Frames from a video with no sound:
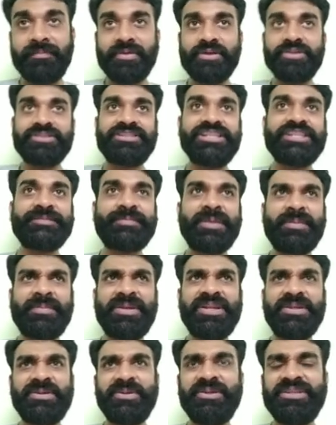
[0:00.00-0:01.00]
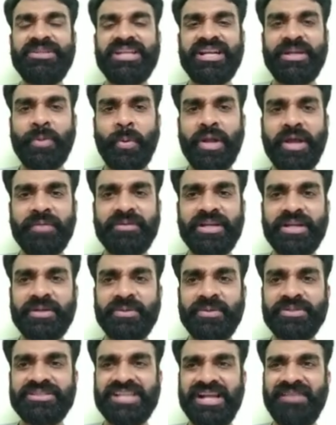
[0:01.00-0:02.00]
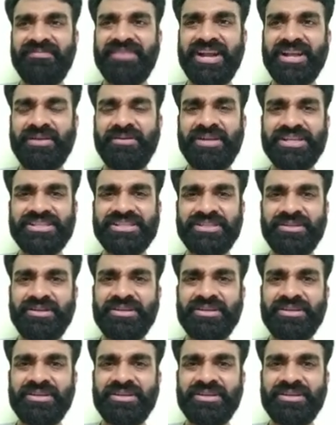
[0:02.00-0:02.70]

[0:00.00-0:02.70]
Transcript: Because these people, they don't have that self regulation or